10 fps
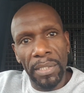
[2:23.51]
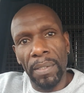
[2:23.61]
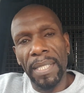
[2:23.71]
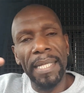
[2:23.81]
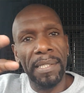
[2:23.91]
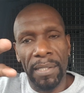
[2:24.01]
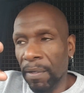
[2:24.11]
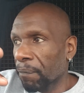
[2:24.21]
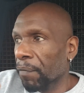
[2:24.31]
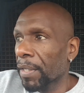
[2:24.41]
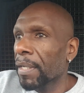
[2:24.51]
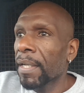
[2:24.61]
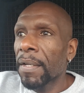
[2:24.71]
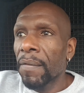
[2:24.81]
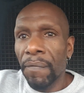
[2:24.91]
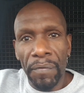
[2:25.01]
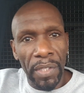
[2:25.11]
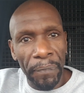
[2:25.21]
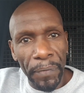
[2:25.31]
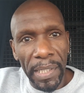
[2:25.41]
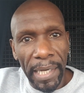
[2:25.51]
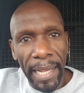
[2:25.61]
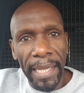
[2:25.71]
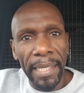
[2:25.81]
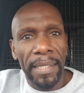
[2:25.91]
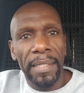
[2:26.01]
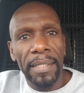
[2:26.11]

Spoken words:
So that's a different day,